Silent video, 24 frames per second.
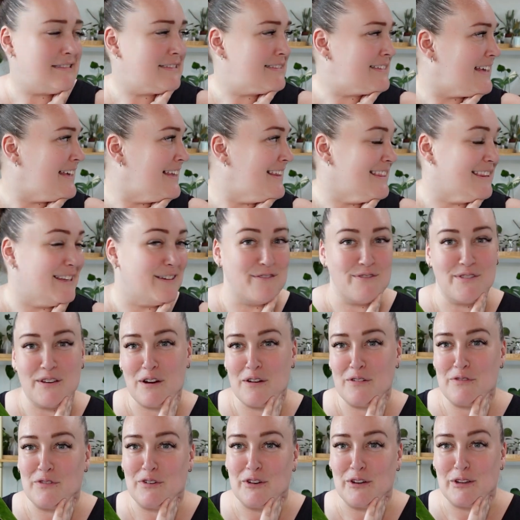can live
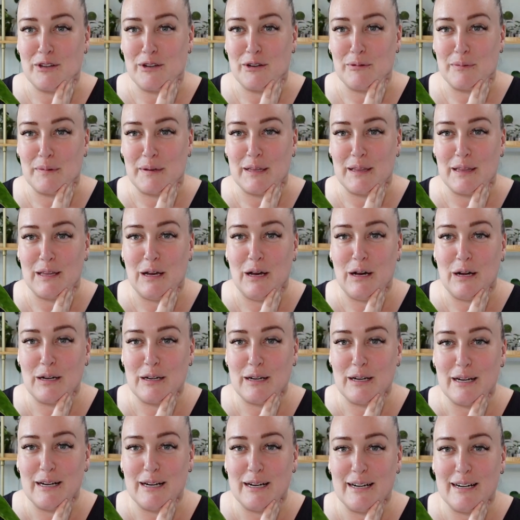there for a little bit
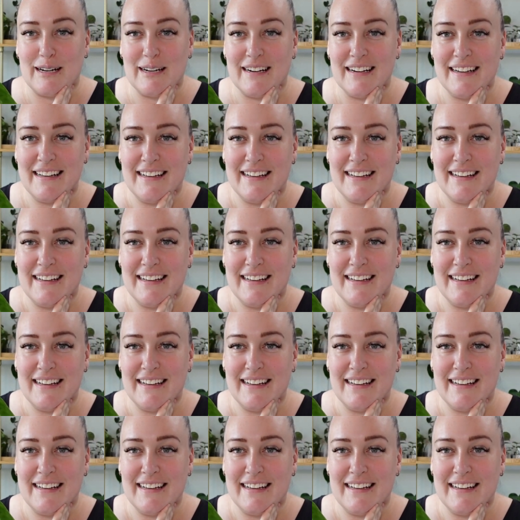longer.